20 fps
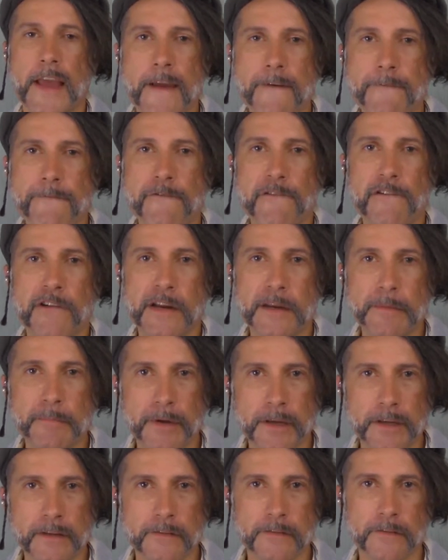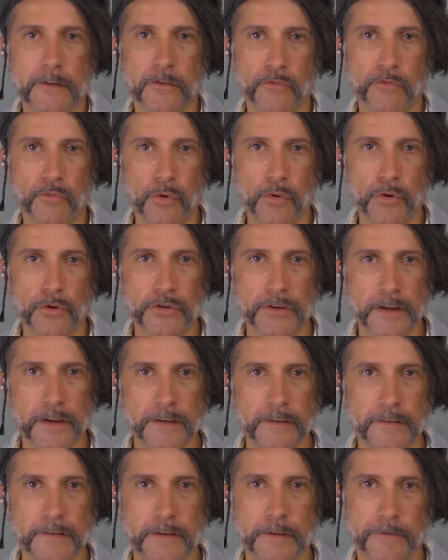every piece of wood
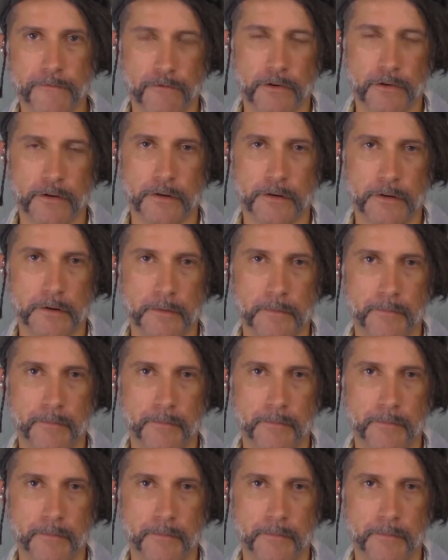is different.